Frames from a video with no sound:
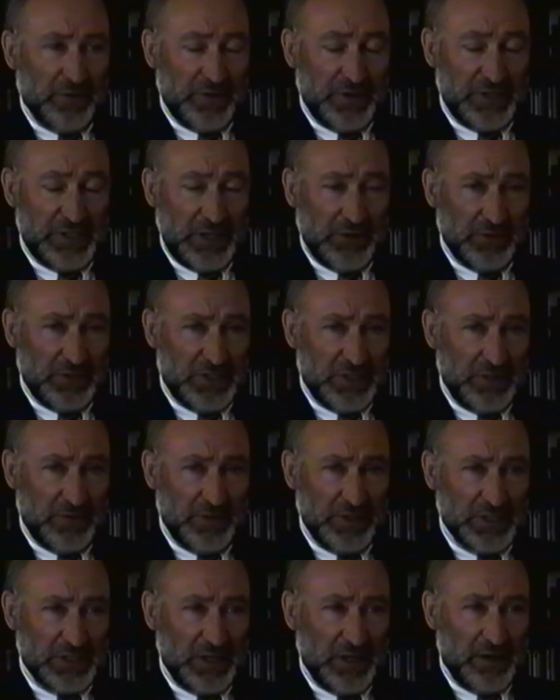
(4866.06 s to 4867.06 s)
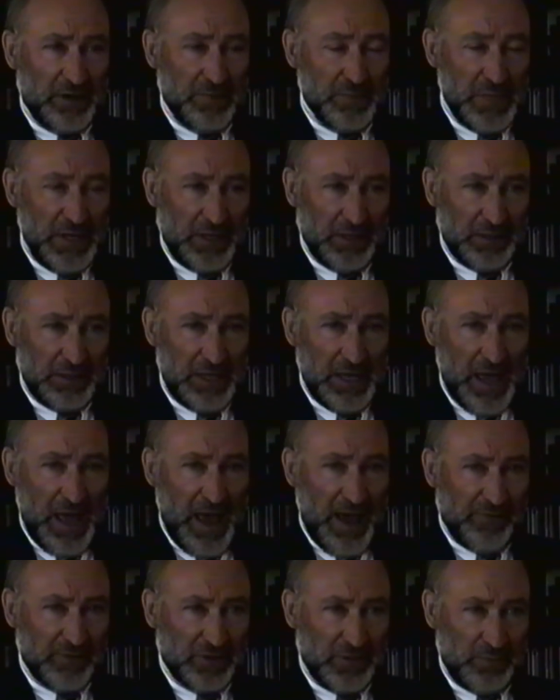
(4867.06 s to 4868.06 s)
of the Secret Service car immediately
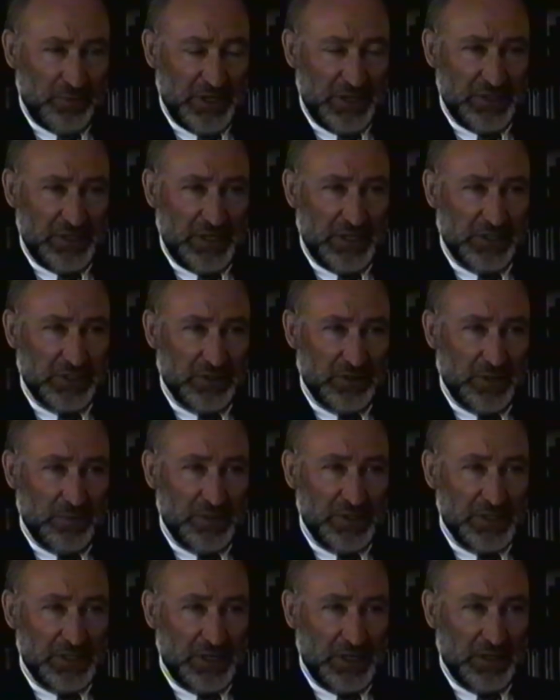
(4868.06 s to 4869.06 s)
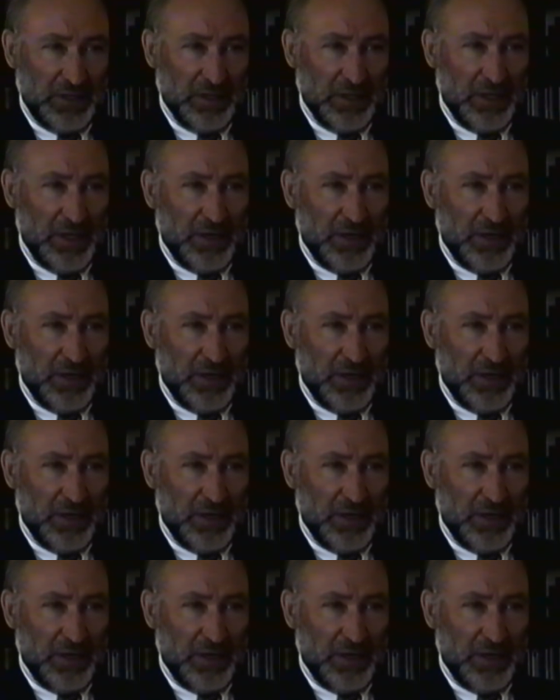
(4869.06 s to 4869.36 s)
after the presidential limousine